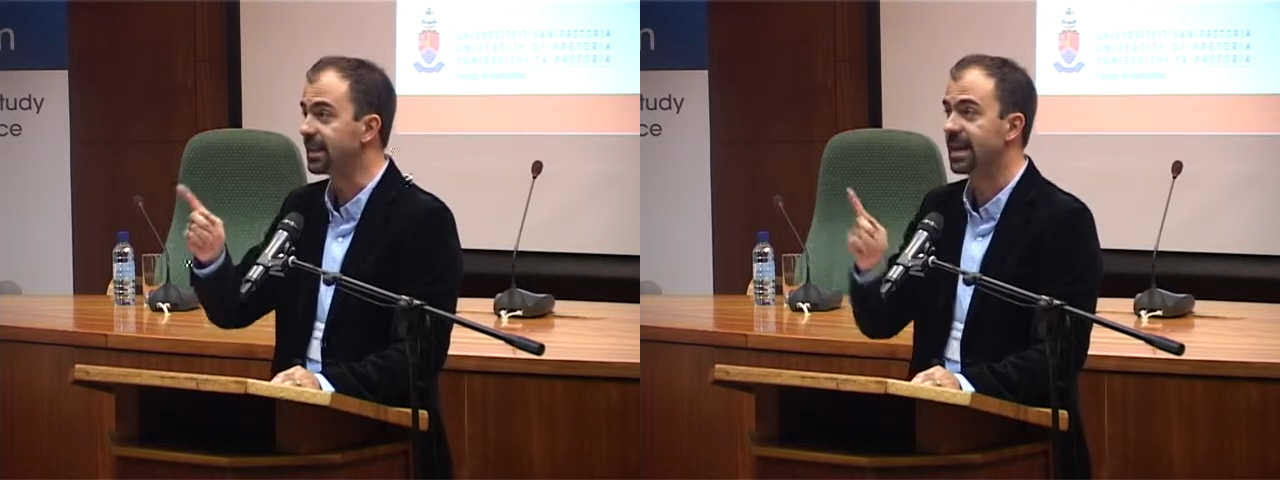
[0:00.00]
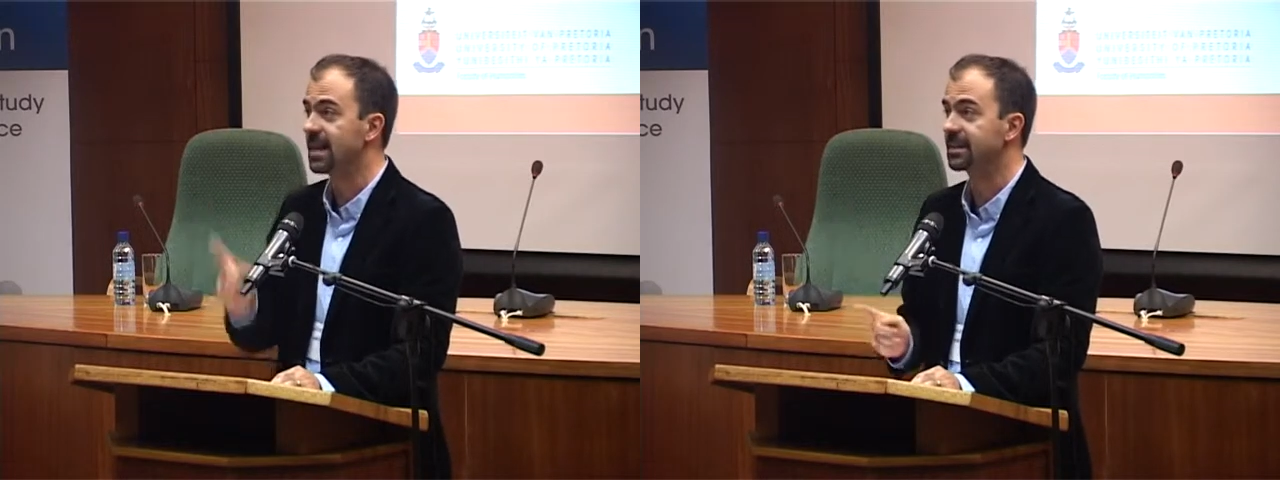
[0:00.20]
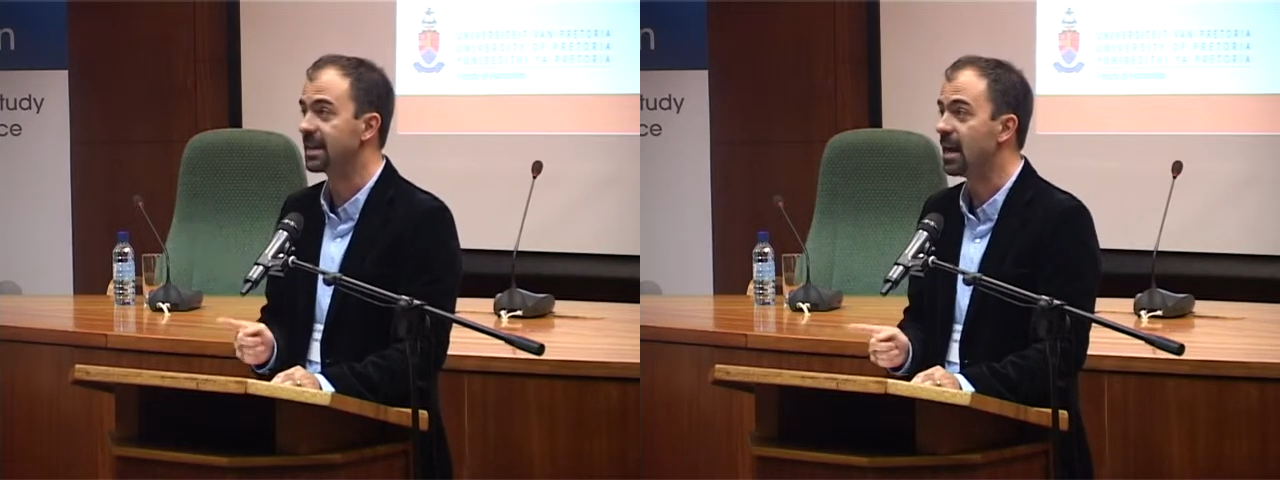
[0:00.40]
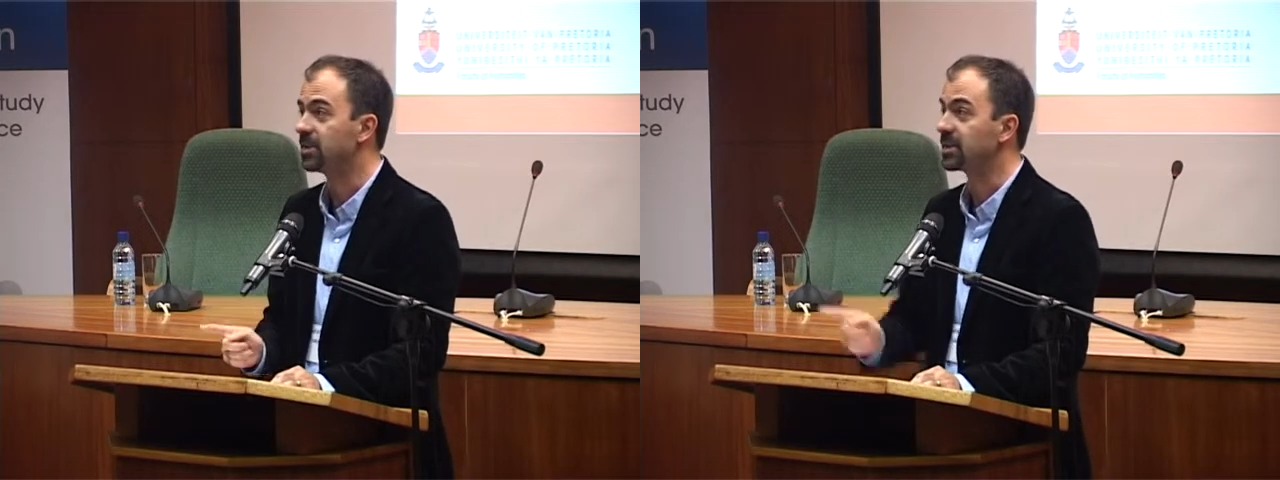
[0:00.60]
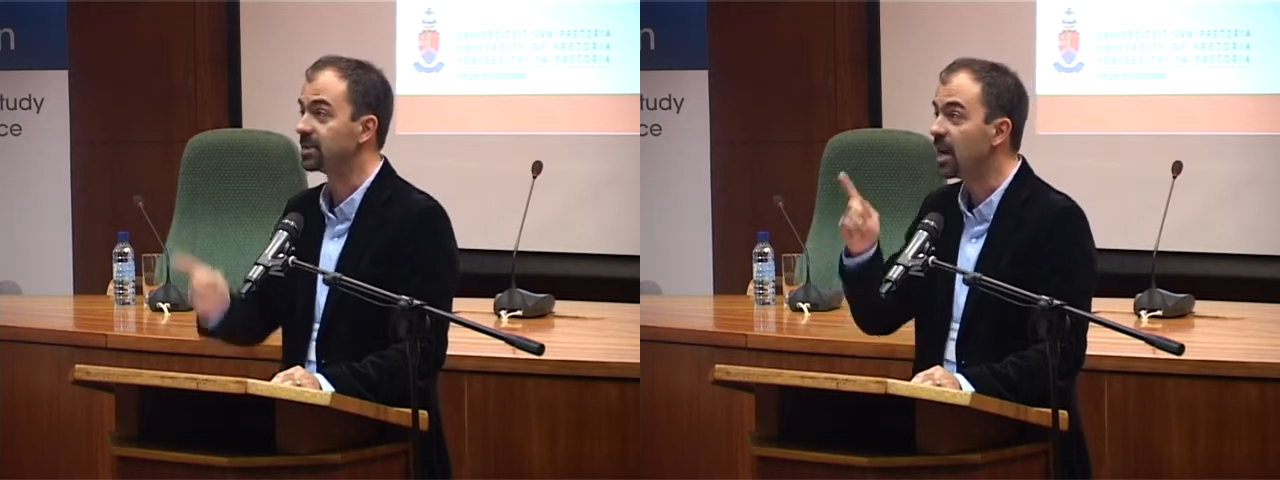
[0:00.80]
the guest
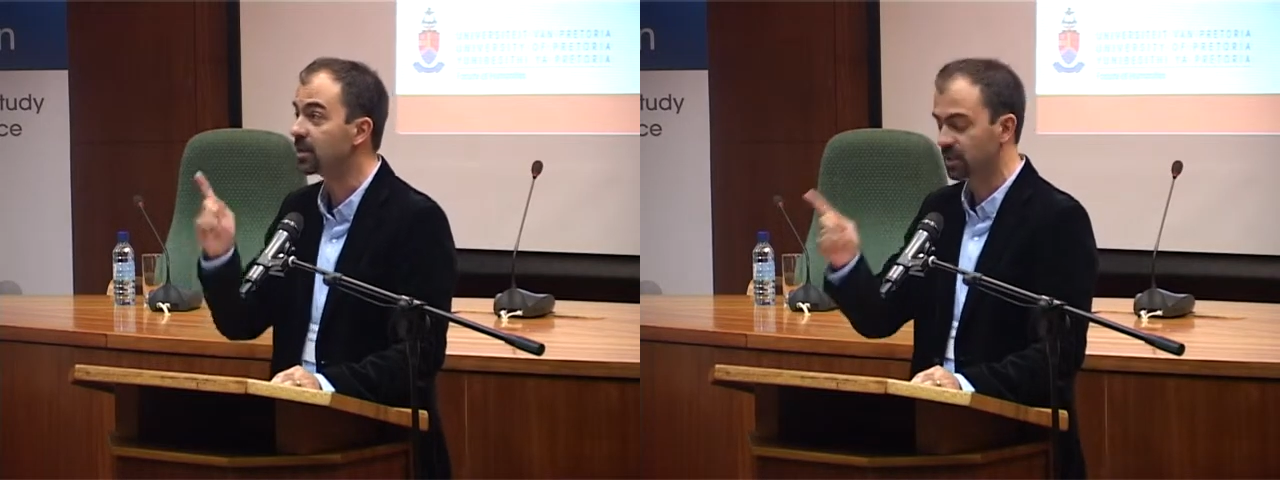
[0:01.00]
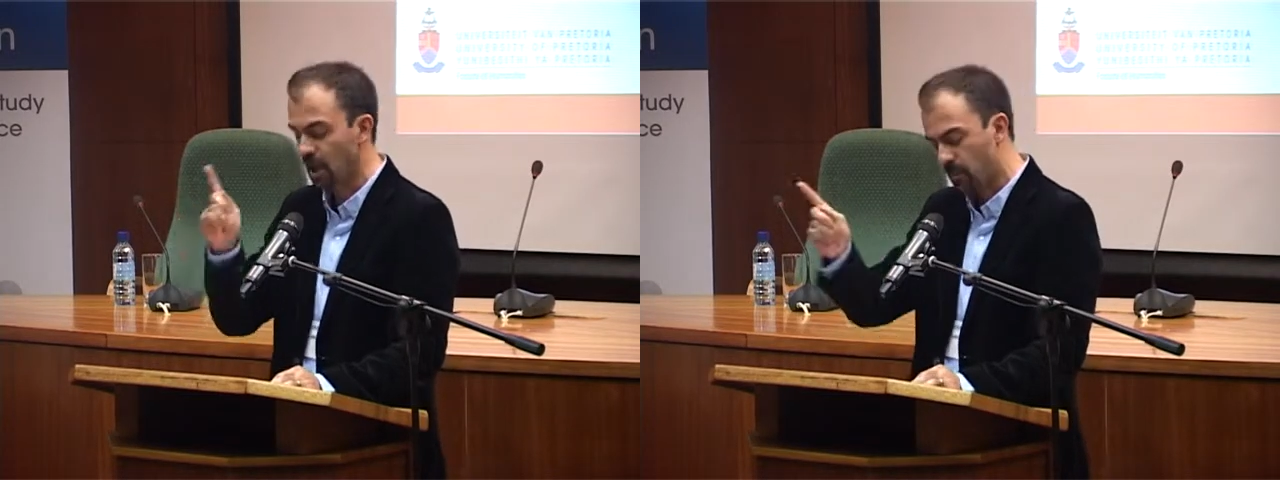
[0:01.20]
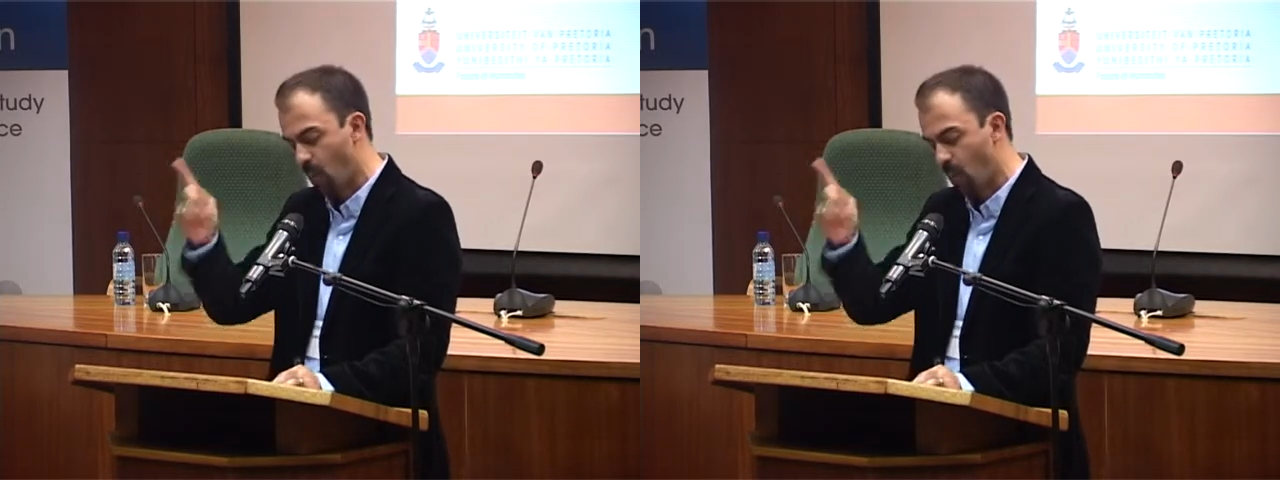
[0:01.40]
house is not top